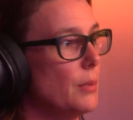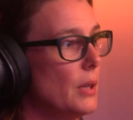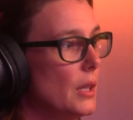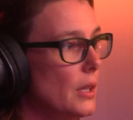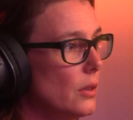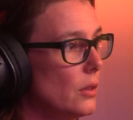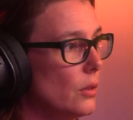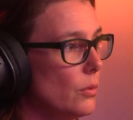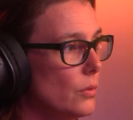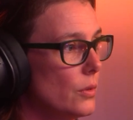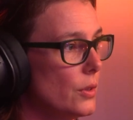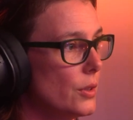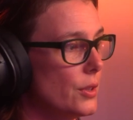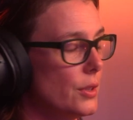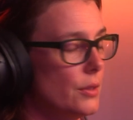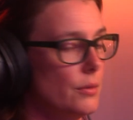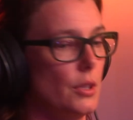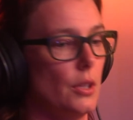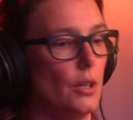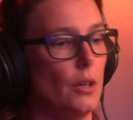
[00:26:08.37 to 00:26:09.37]
minute, that
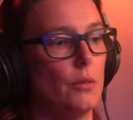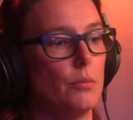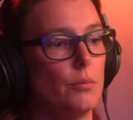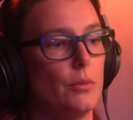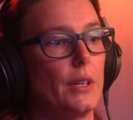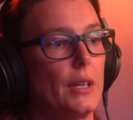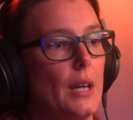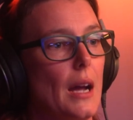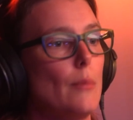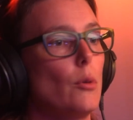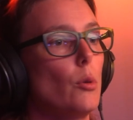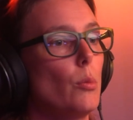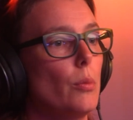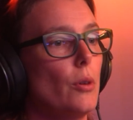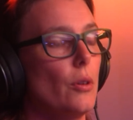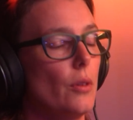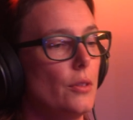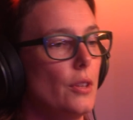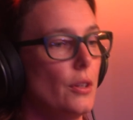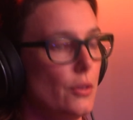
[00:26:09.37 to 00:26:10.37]
was,
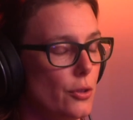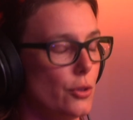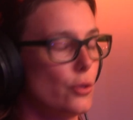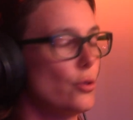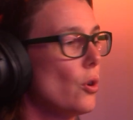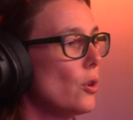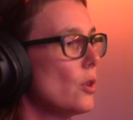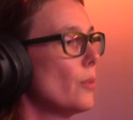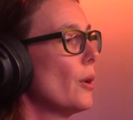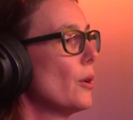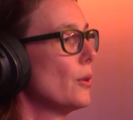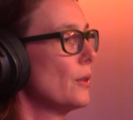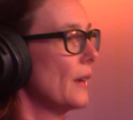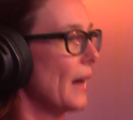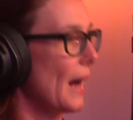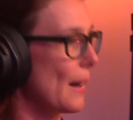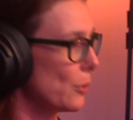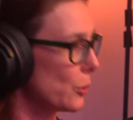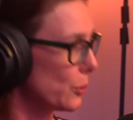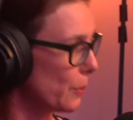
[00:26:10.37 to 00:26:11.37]
the straw that broke the
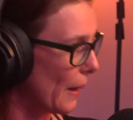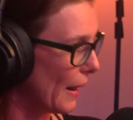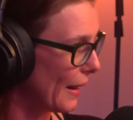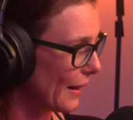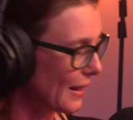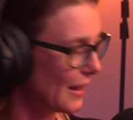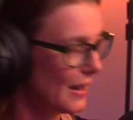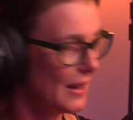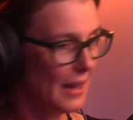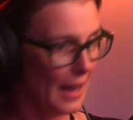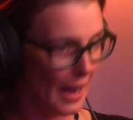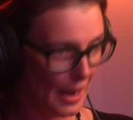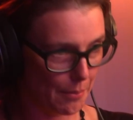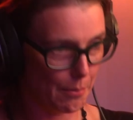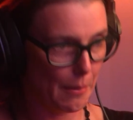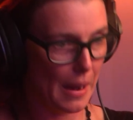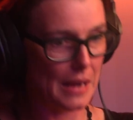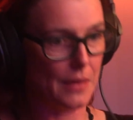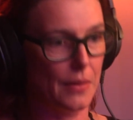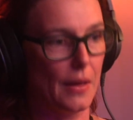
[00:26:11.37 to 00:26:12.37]
camel's back and
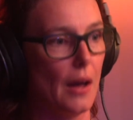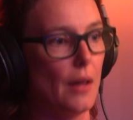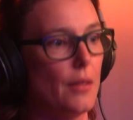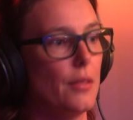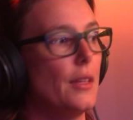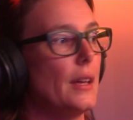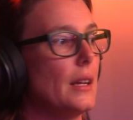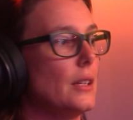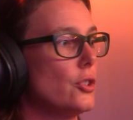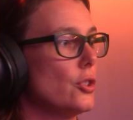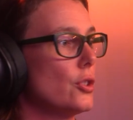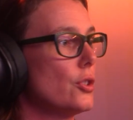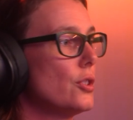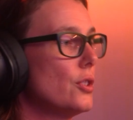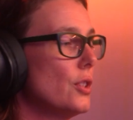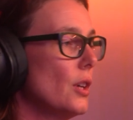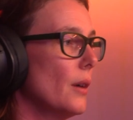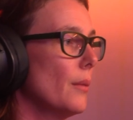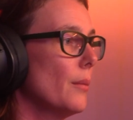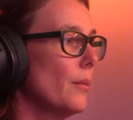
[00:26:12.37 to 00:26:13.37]
made that thing
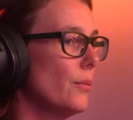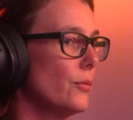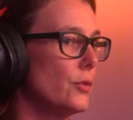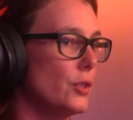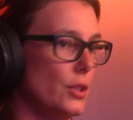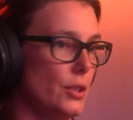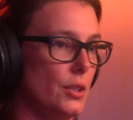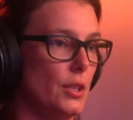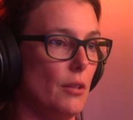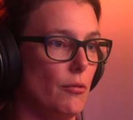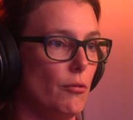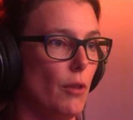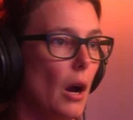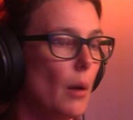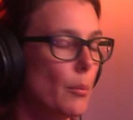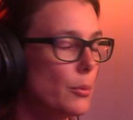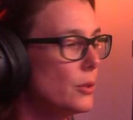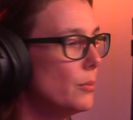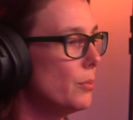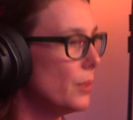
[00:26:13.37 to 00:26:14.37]
just
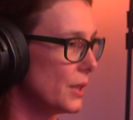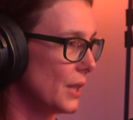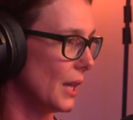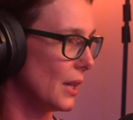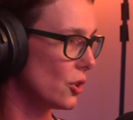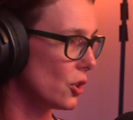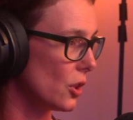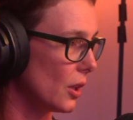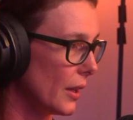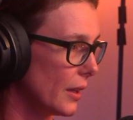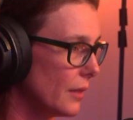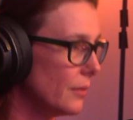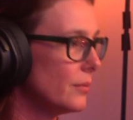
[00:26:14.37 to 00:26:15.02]
erupt potentially.